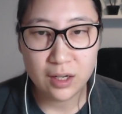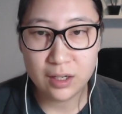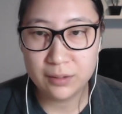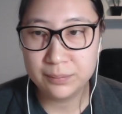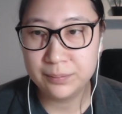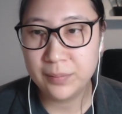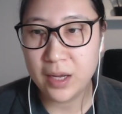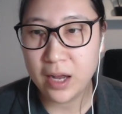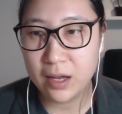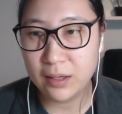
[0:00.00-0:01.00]

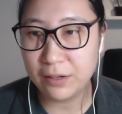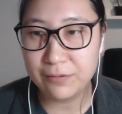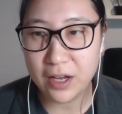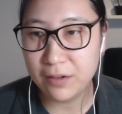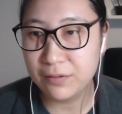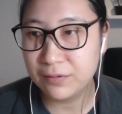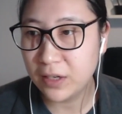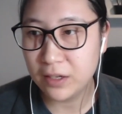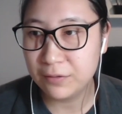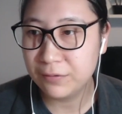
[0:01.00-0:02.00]
like
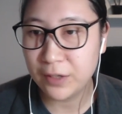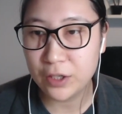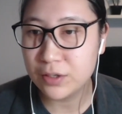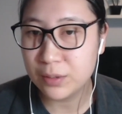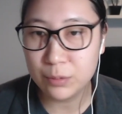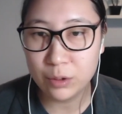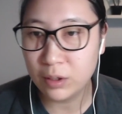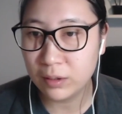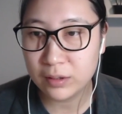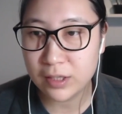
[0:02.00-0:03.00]
five figures and
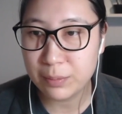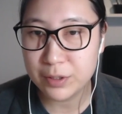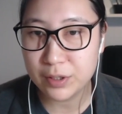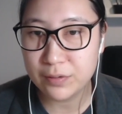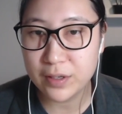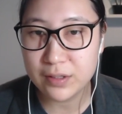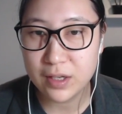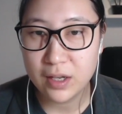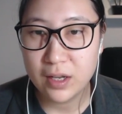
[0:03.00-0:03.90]
more type of service,